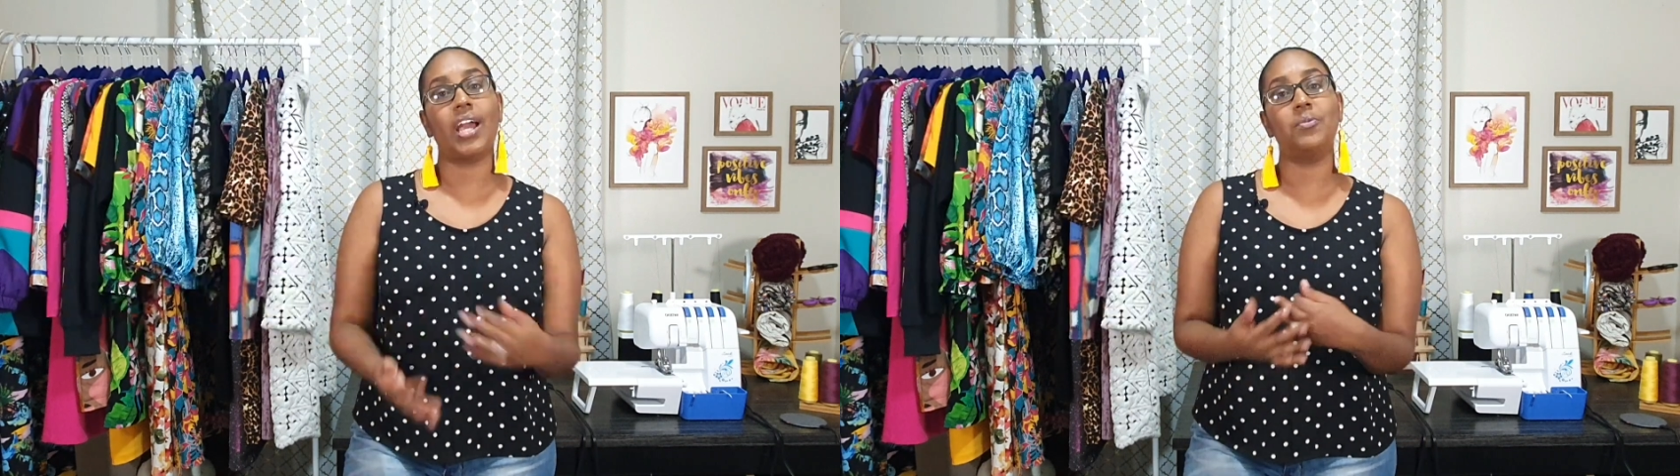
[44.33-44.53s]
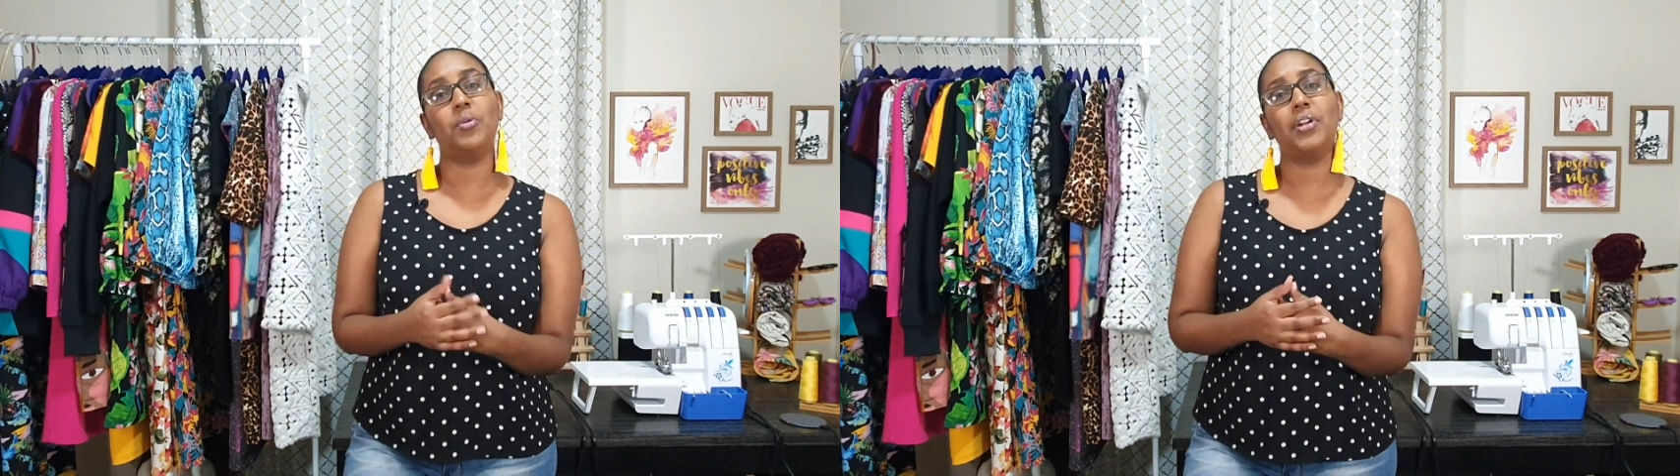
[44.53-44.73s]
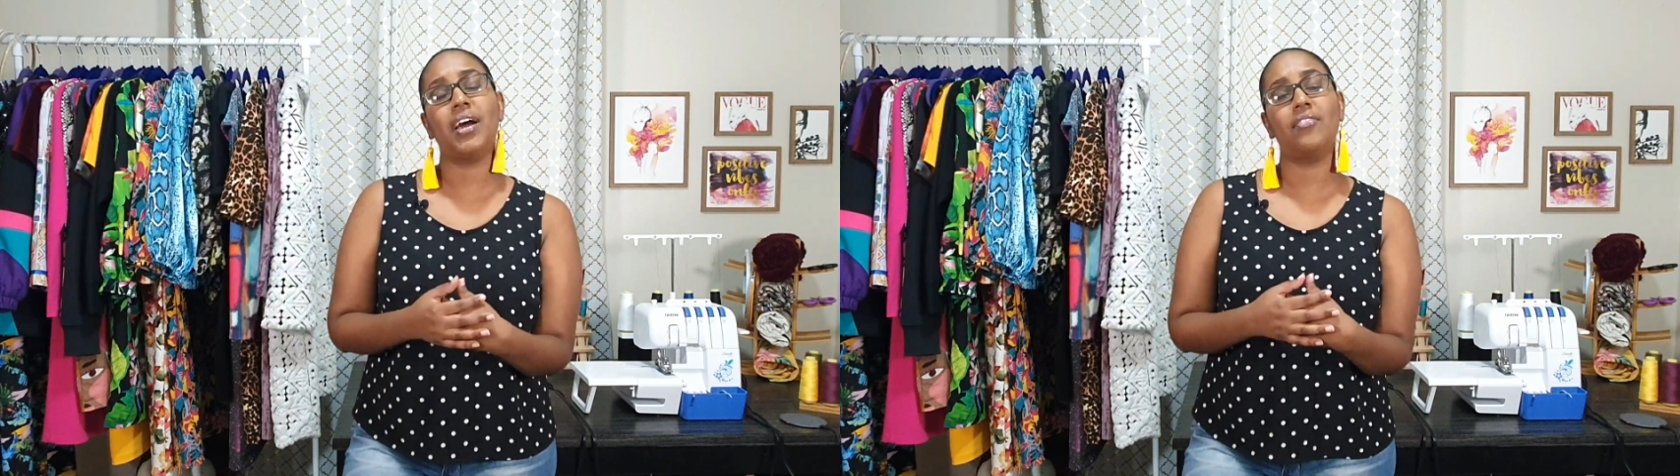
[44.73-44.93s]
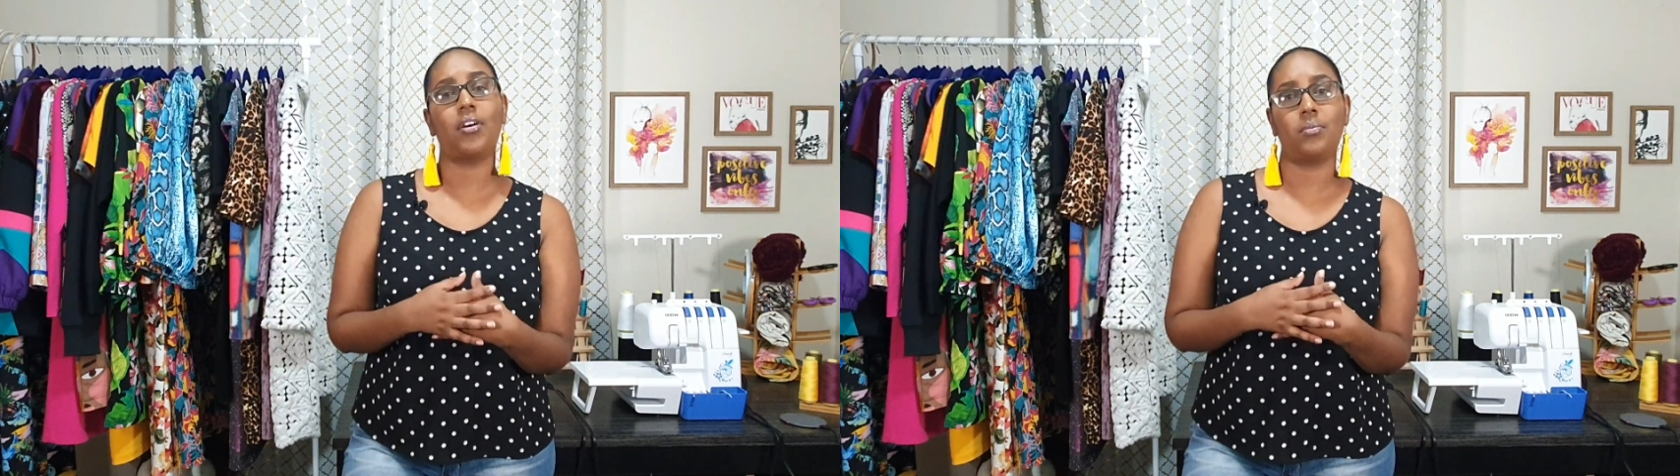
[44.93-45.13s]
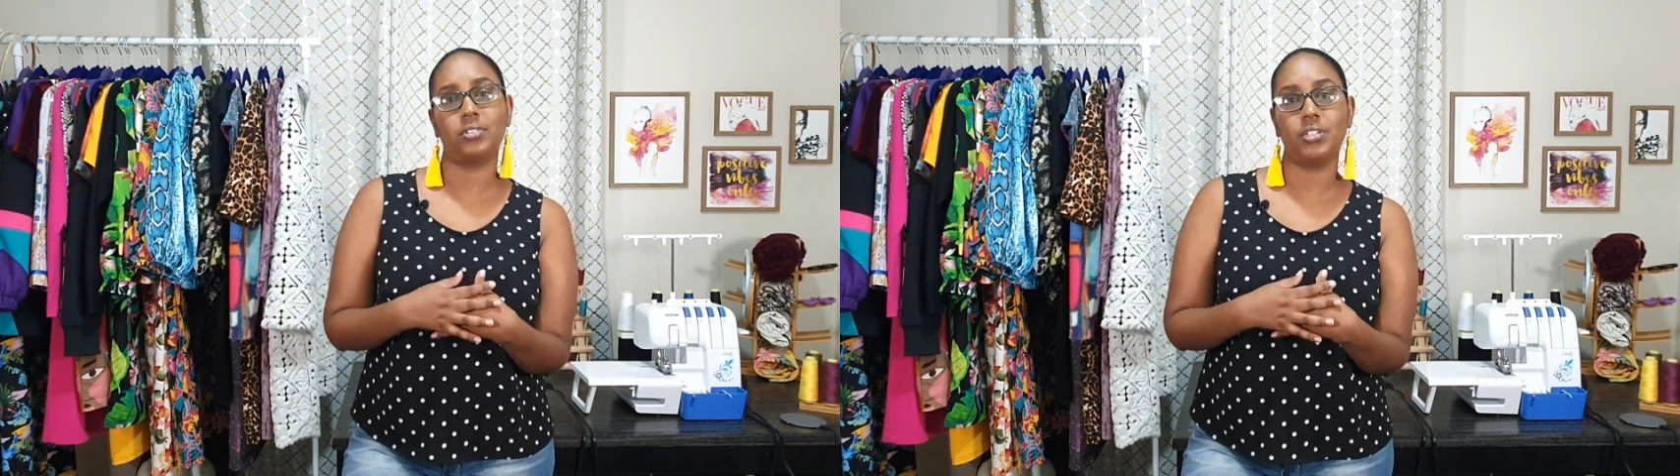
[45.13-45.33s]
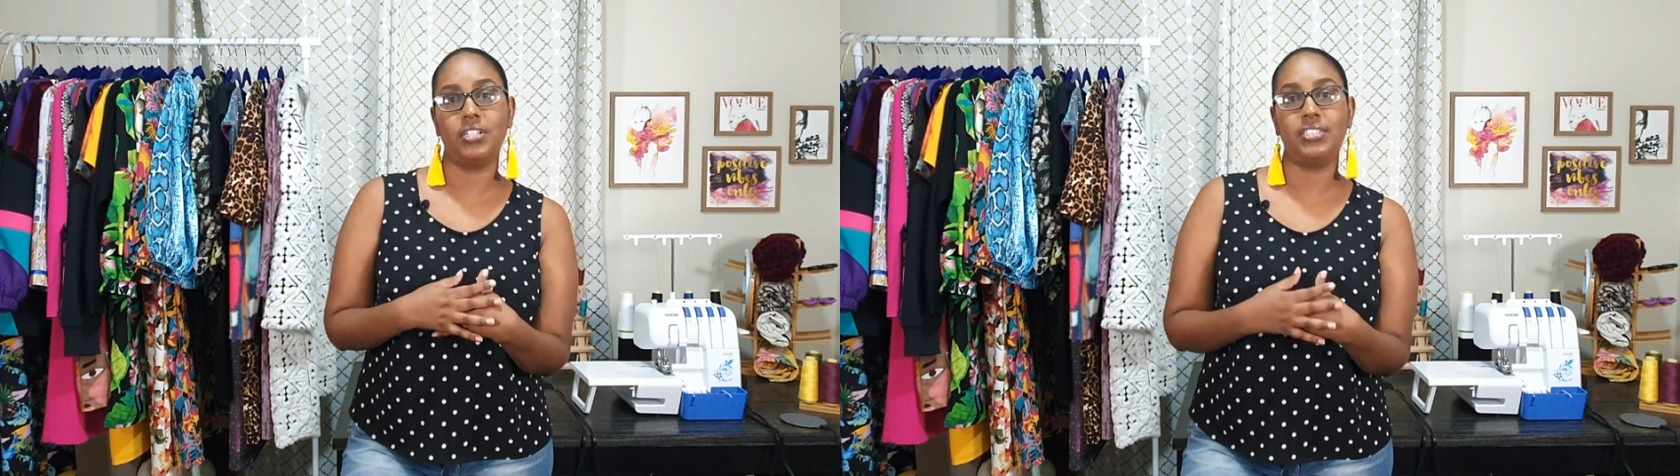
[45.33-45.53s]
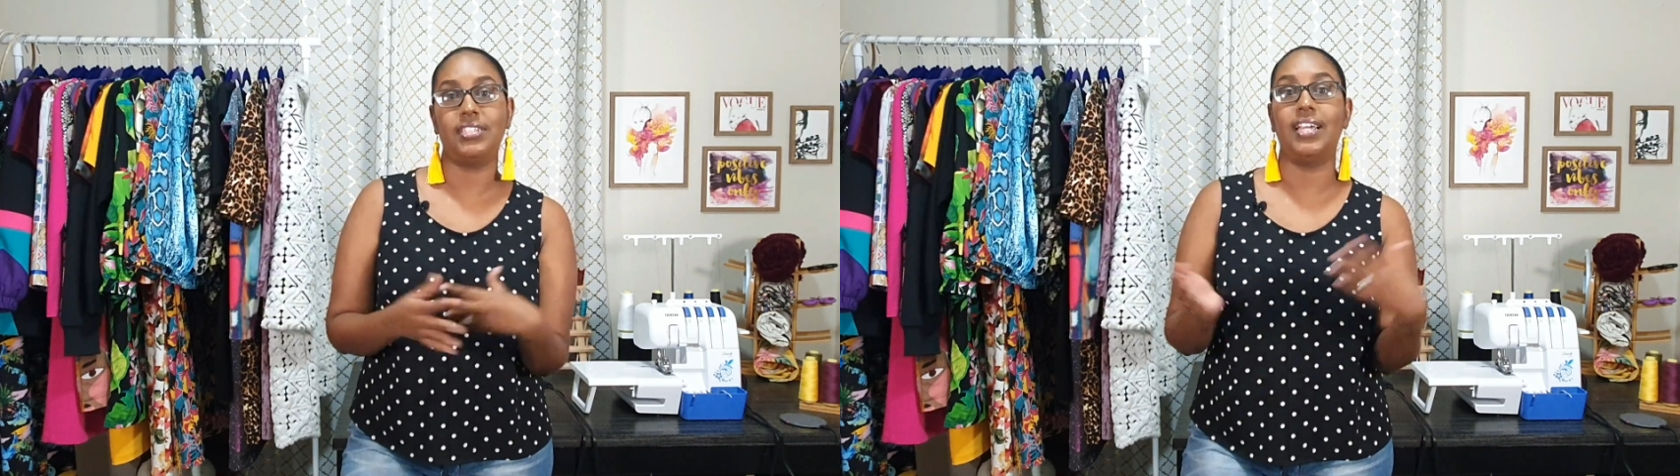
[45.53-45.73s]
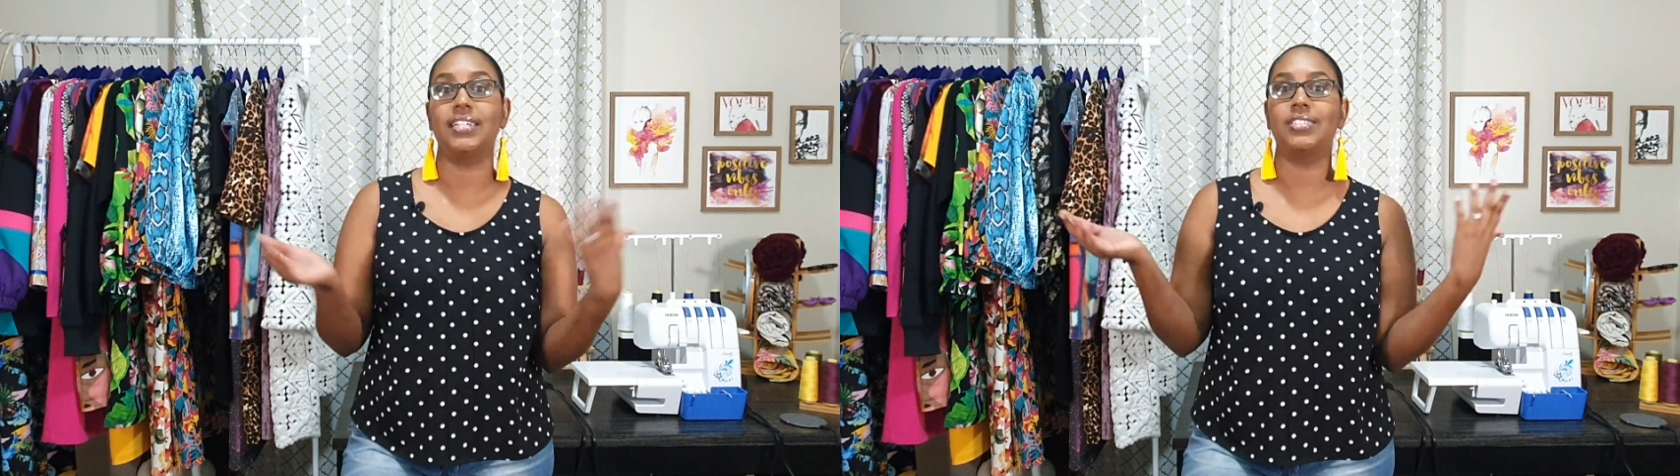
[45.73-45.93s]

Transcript: and we would have the opportunity